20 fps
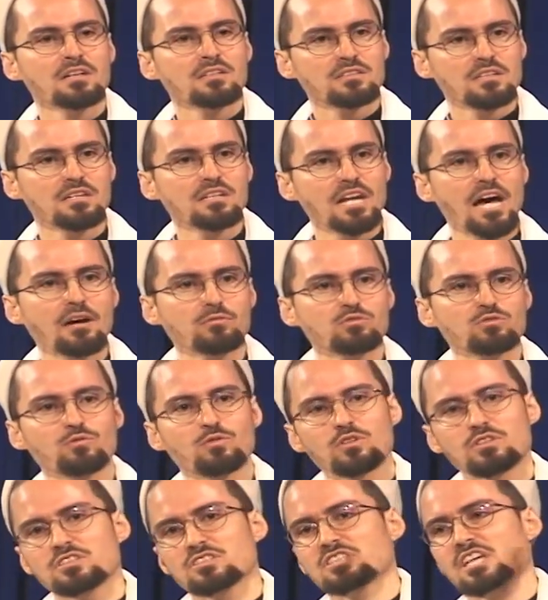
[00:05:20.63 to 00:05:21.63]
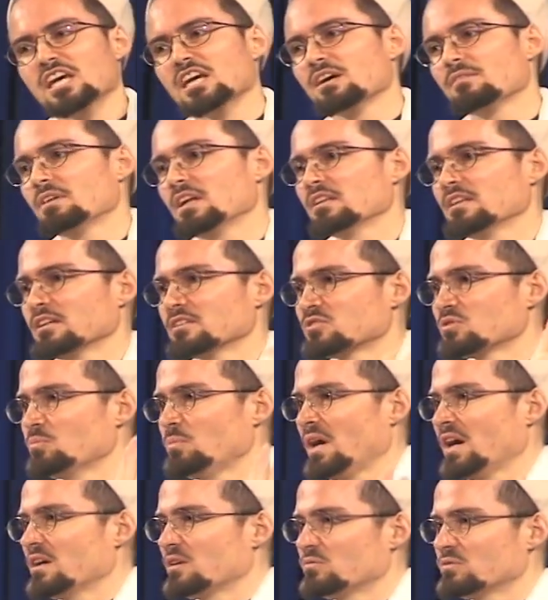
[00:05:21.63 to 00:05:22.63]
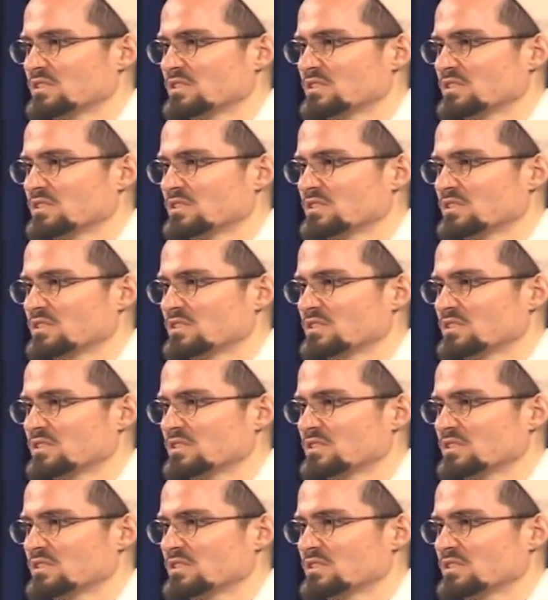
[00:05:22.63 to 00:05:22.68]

the nafs for the sake of Allah subhanahu